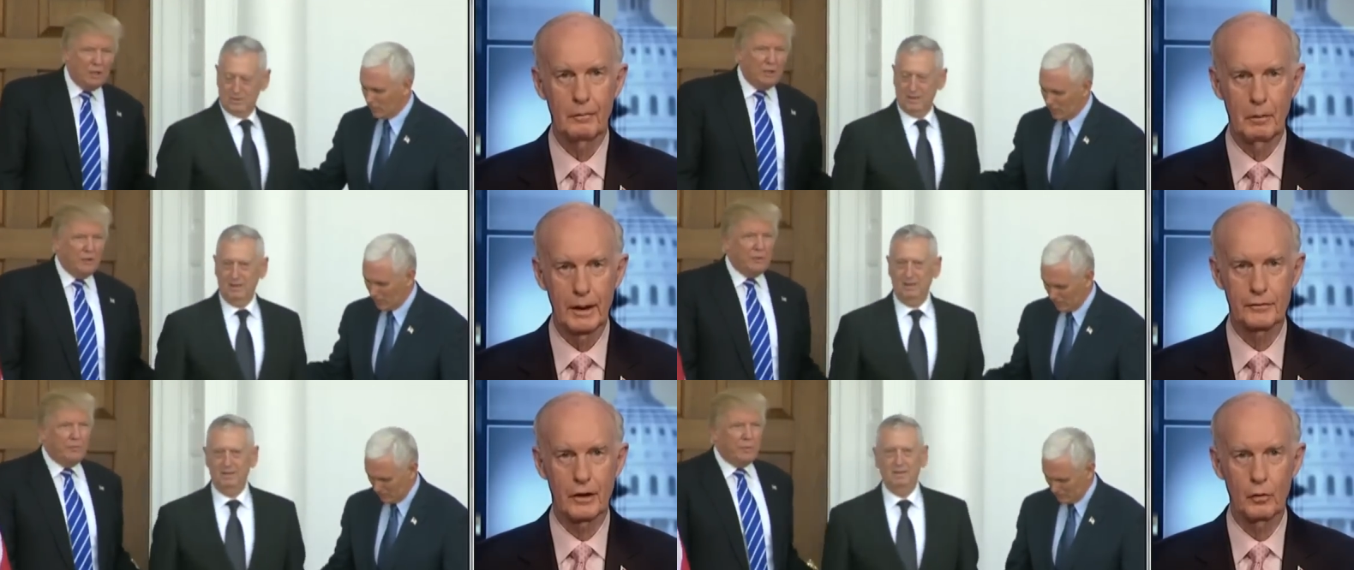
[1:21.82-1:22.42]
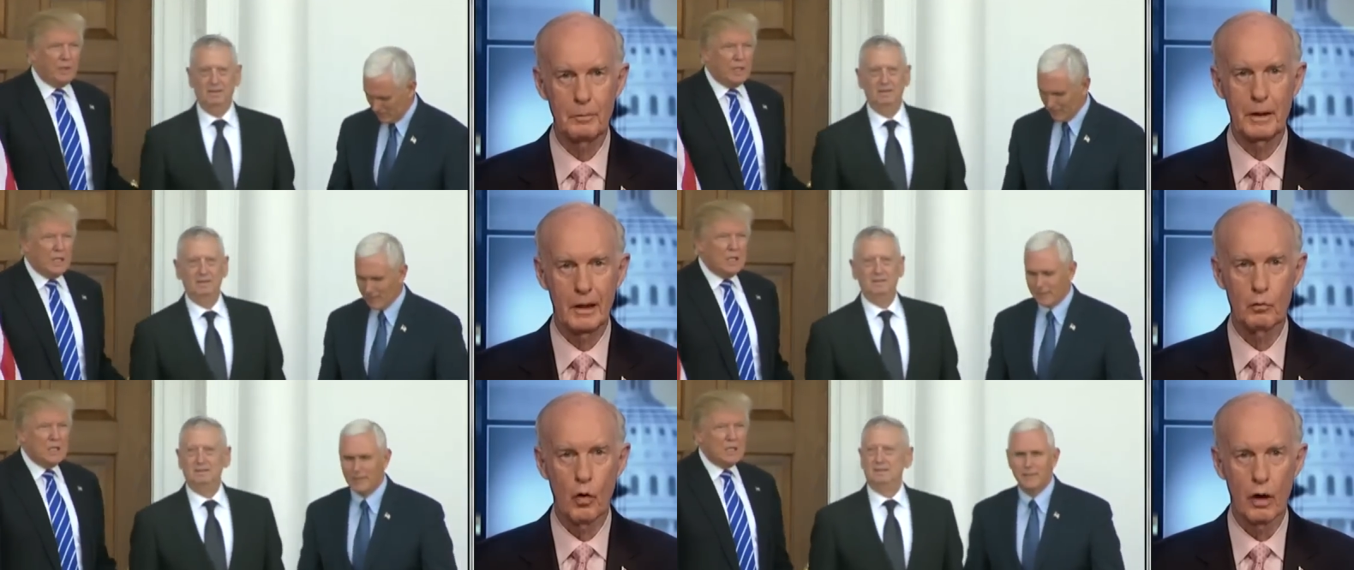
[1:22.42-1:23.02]
Speaker 1: Melissa, we've been
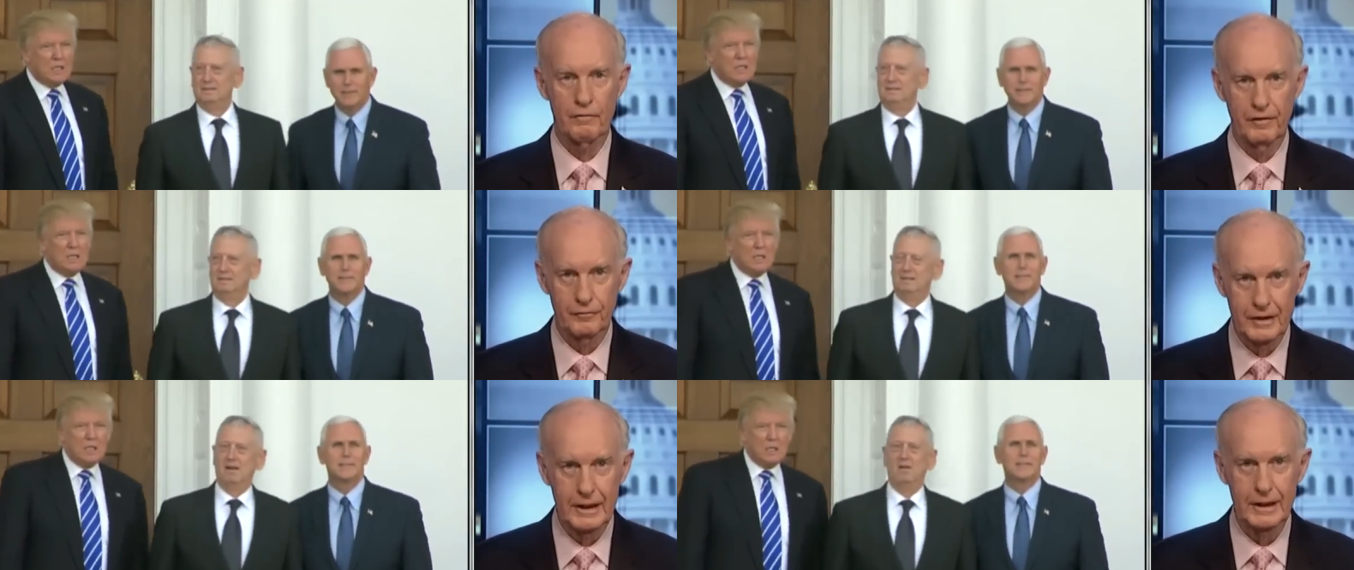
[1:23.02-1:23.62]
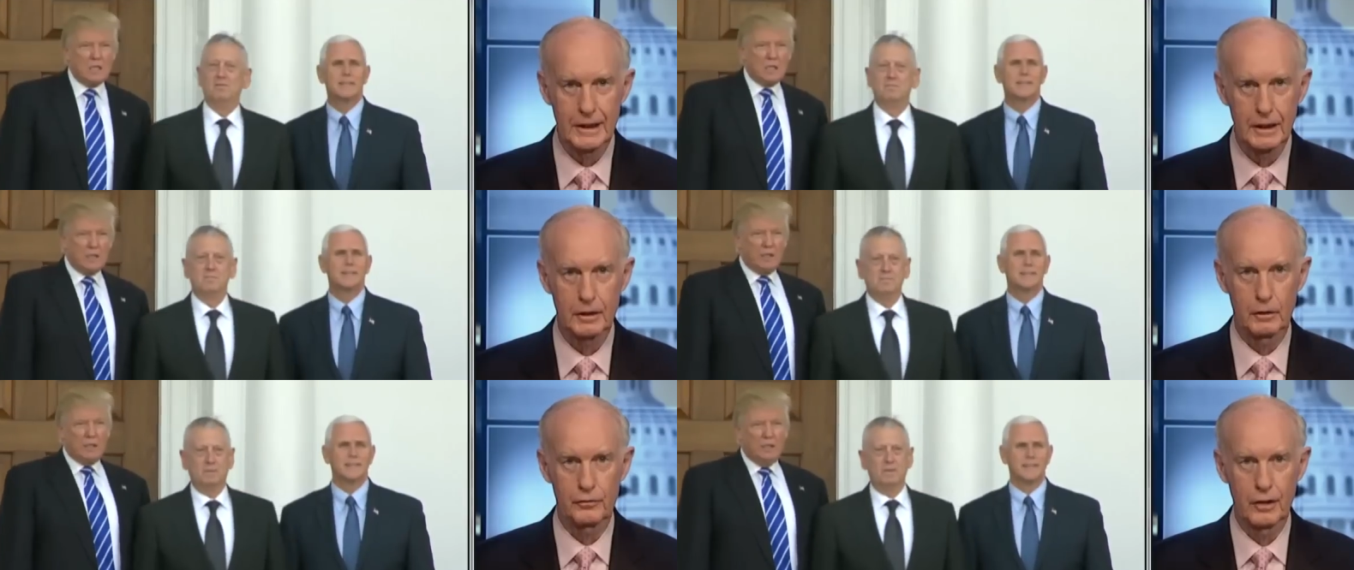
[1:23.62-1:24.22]
at war 15
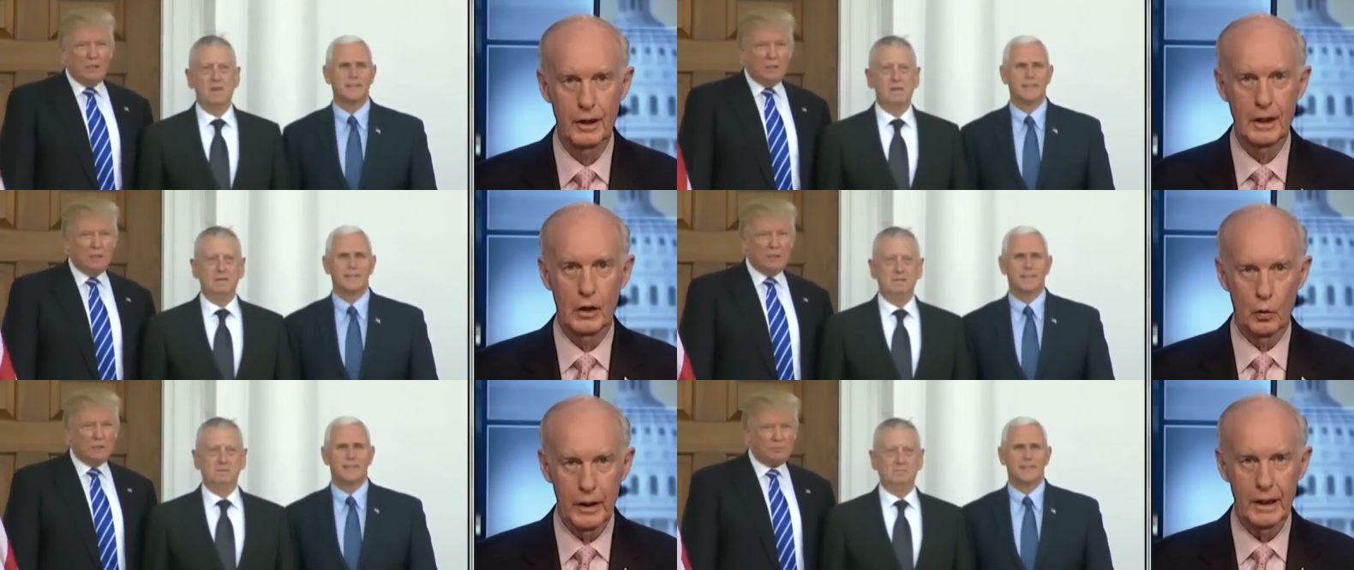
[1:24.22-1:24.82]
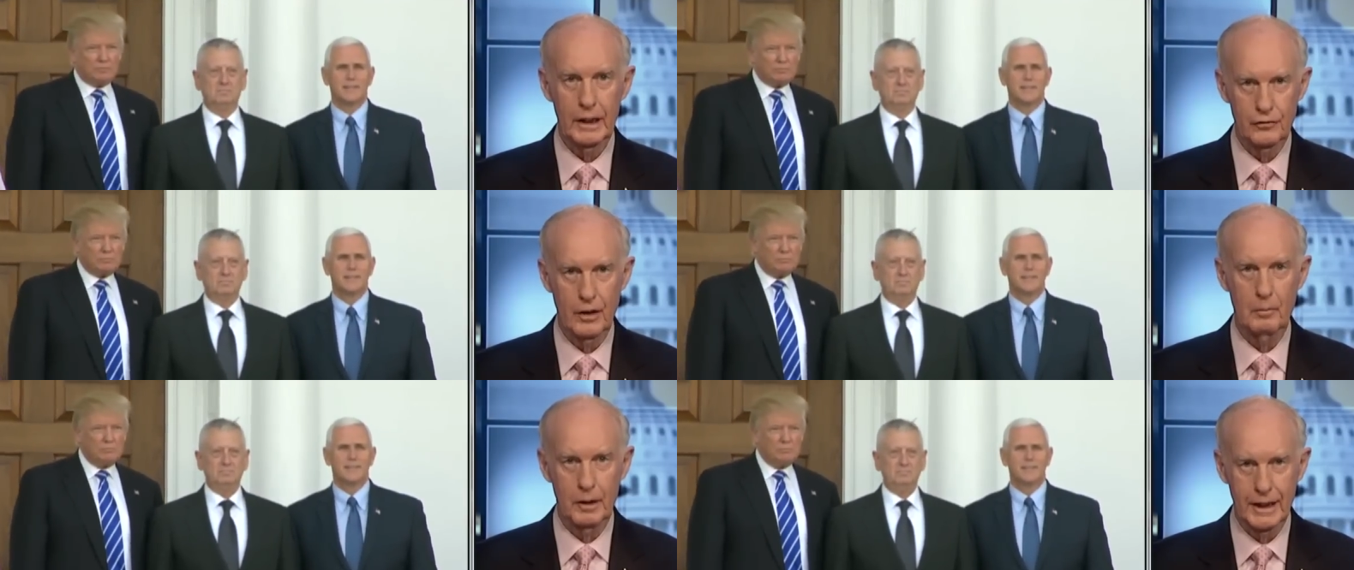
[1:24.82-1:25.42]
years. We need
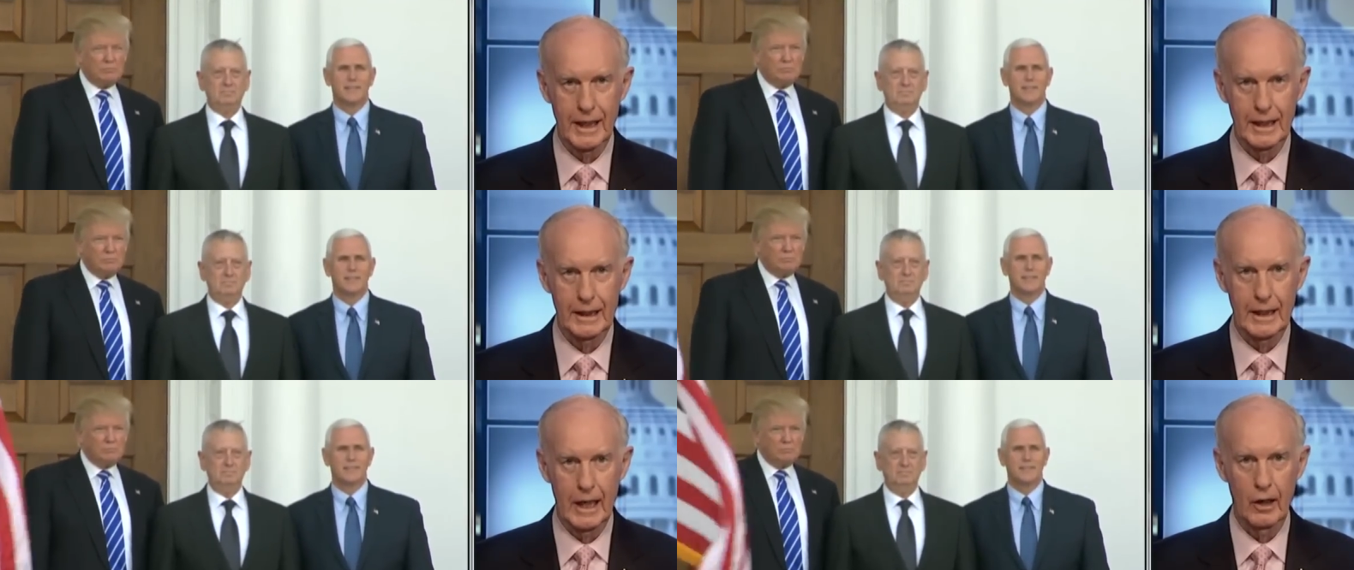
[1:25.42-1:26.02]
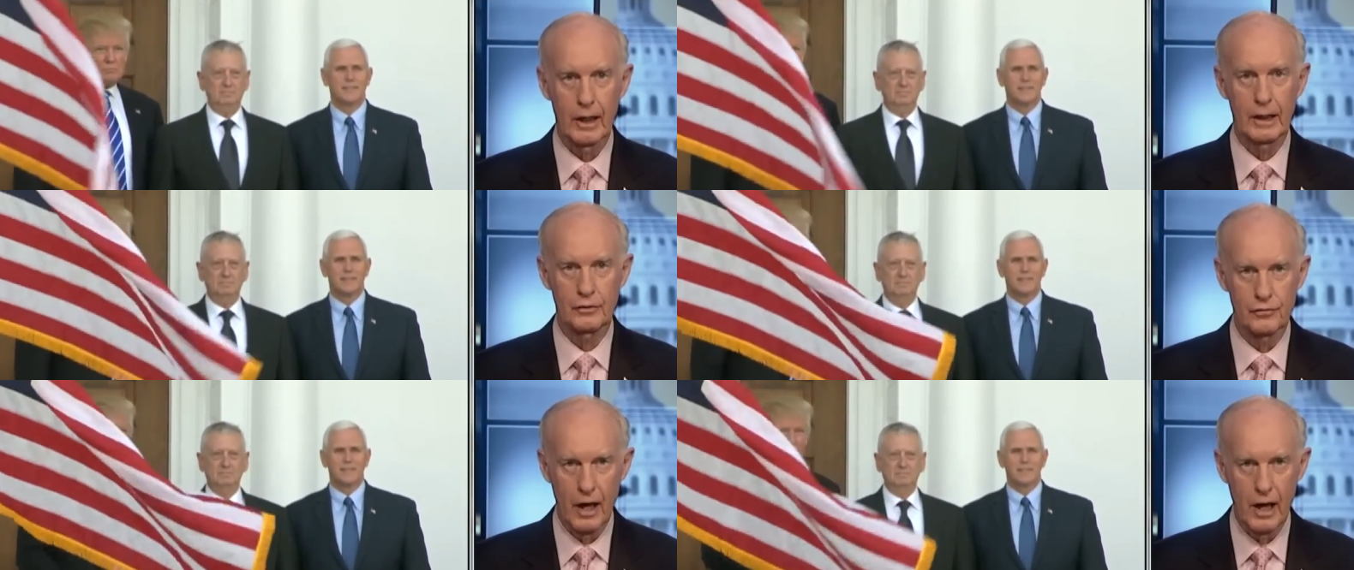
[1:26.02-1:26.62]
someone to get in there and
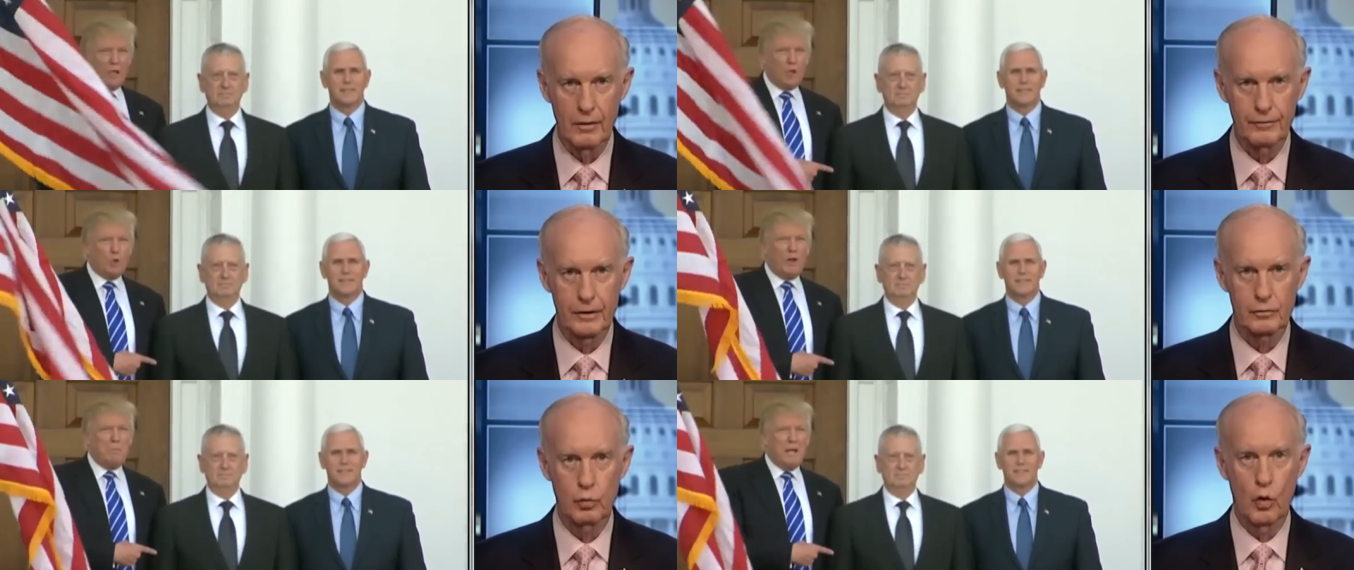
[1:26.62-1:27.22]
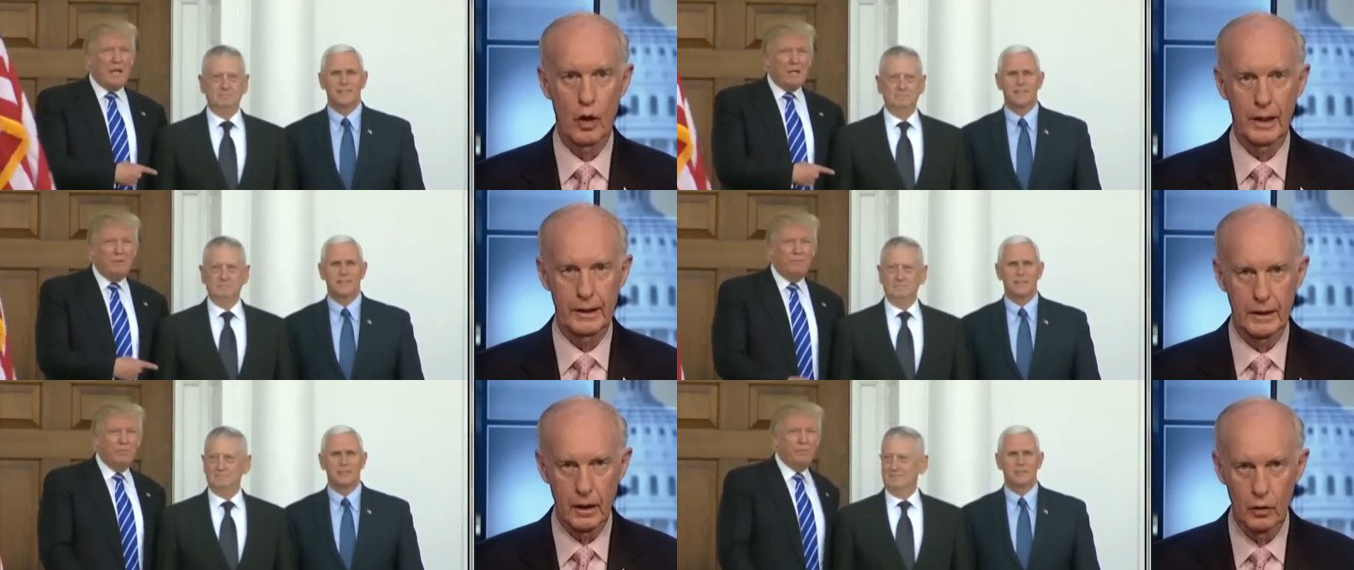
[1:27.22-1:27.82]
solve this war
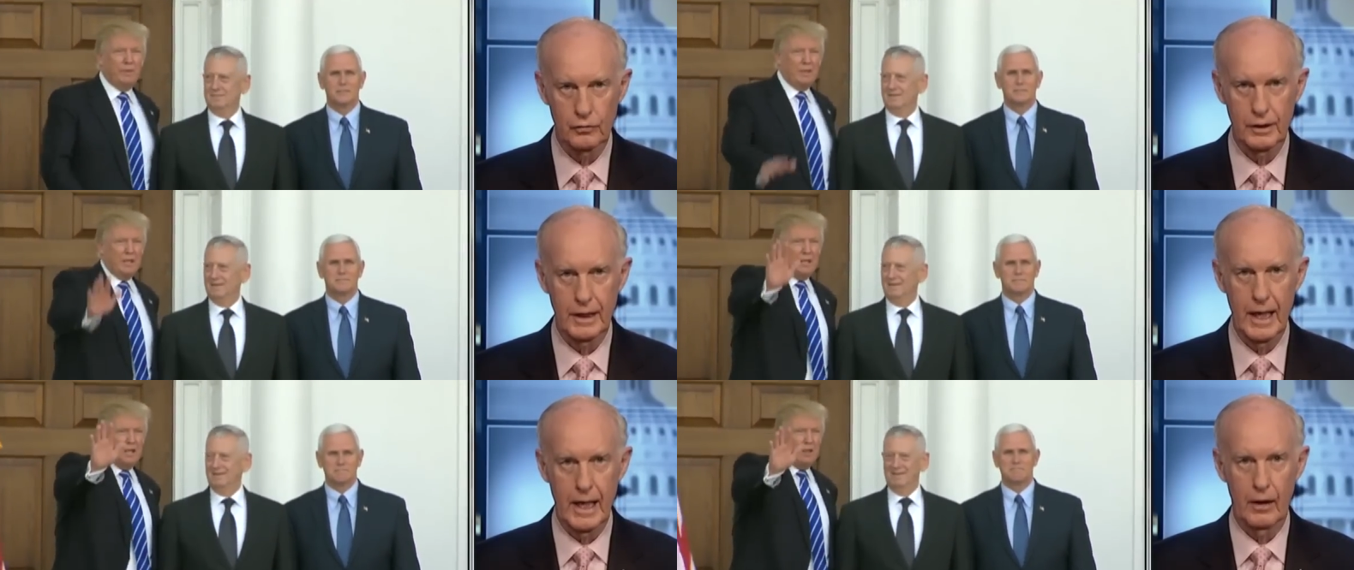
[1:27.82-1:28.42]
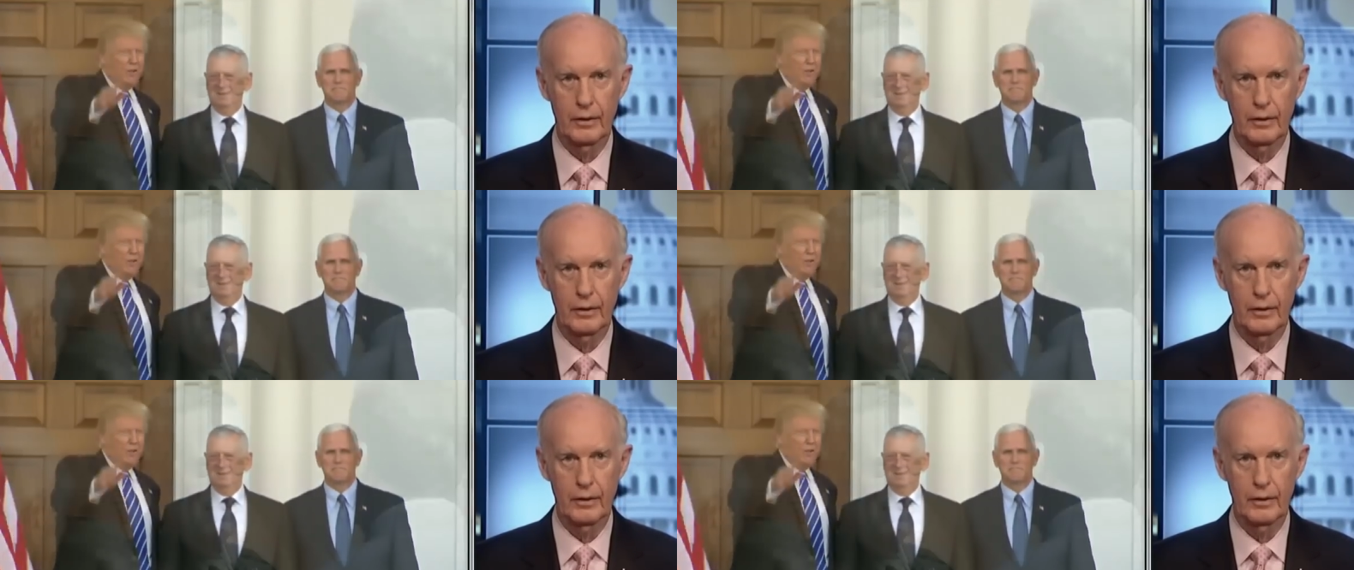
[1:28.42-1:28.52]
and close it down